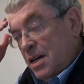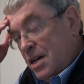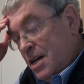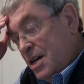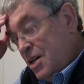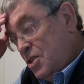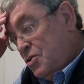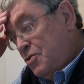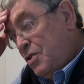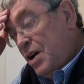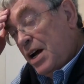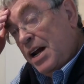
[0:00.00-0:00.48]

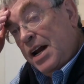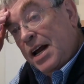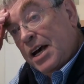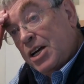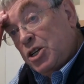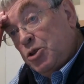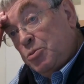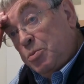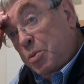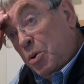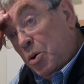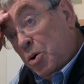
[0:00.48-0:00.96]
Israel
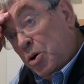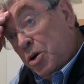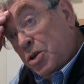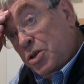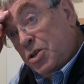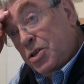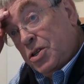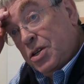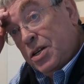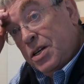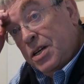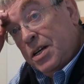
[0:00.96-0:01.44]

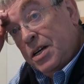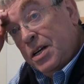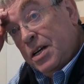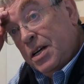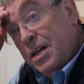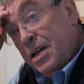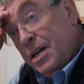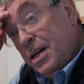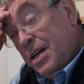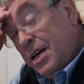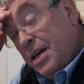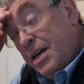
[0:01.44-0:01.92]
exports
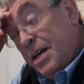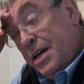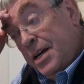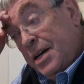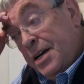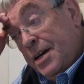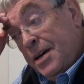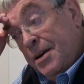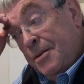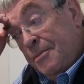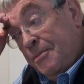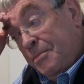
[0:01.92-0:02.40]

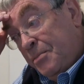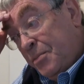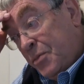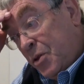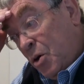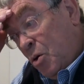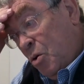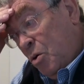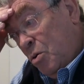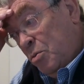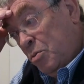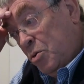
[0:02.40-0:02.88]

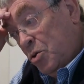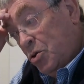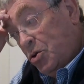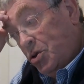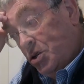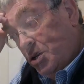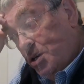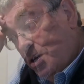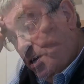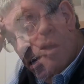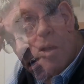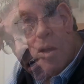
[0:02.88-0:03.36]
hummus.